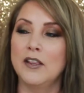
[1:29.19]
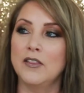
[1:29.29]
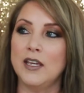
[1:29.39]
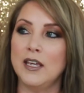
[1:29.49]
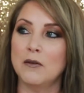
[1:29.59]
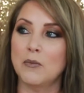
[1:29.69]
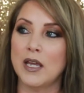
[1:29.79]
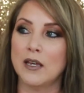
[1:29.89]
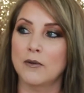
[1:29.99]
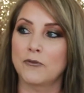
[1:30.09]
the
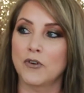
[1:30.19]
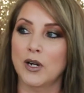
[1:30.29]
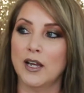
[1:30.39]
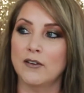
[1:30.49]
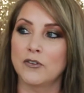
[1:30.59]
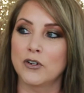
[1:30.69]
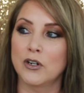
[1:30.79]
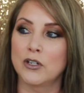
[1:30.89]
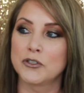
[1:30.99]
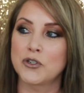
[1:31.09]
Makeup Forever
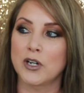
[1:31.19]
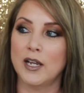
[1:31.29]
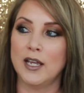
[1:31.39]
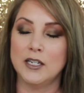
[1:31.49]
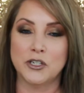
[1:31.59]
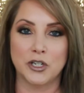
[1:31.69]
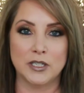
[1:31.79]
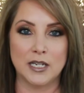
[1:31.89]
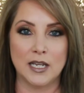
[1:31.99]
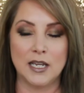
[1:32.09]
Ultra
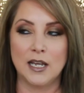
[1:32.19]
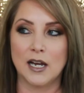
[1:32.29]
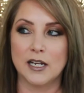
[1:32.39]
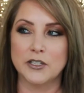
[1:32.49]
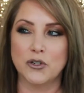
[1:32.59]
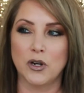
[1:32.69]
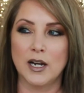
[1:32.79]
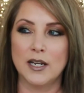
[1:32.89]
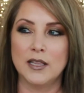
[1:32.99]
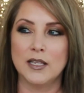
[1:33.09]
HD. I
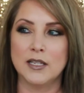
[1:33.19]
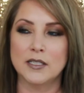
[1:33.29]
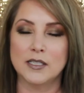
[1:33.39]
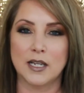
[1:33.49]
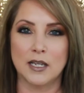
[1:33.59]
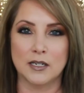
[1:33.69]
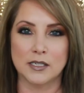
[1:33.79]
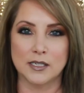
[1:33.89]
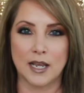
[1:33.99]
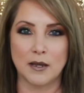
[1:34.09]
tried this in a
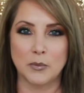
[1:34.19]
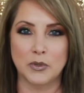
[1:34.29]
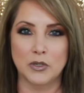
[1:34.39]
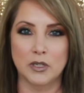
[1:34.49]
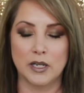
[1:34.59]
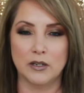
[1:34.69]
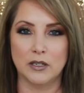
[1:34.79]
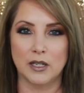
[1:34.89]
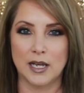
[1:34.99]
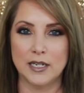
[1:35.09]
sample and
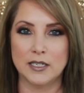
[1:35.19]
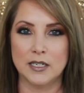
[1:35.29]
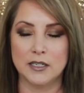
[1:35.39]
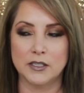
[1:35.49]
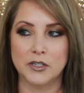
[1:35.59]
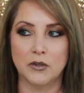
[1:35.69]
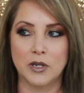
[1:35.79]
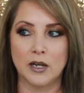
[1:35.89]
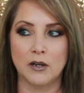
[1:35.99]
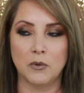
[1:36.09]
liked it, so
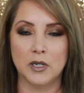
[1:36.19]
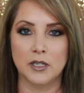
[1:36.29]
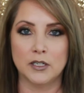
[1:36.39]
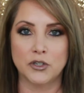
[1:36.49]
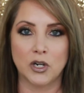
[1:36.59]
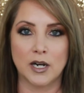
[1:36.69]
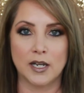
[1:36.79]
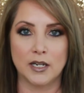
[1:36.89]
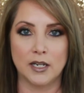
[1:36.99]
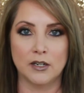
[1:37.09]
now I wanted to try
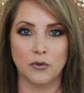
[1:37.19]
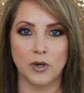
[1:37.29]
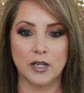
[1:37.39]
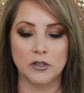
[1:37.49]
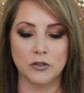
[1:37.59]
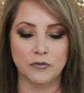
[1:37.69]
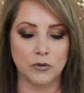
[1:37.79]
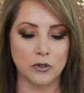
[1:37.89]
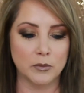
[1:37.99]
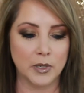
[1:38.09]
it in a regular
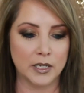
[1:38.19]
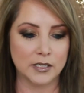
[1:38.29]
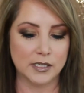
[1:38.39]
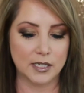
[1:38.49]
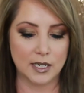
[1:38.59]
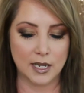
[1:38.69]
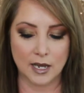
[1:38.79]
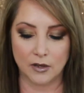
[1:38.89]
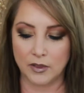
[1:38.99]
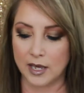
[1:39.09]
form and see
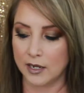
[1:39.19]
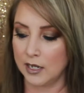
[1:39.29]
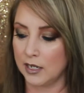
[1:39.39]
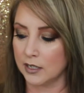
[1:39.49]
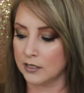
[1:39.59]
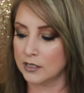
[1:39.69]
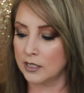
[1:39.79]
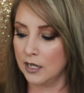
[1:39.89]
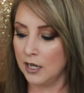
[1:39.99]
how that is.